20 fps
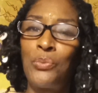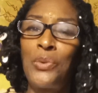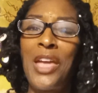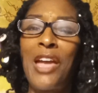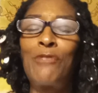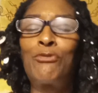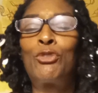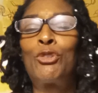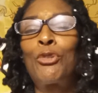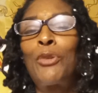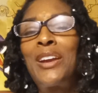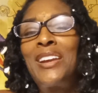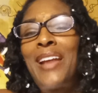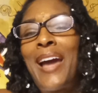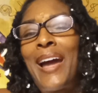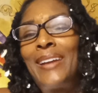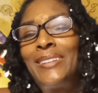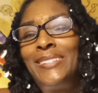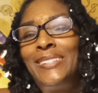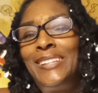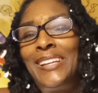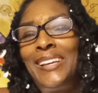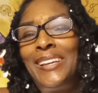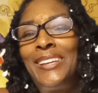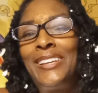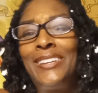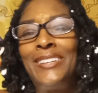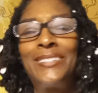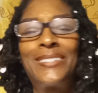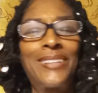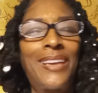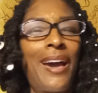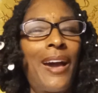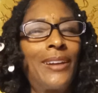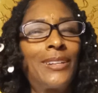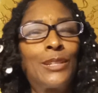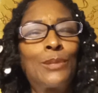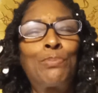We have great ideas. God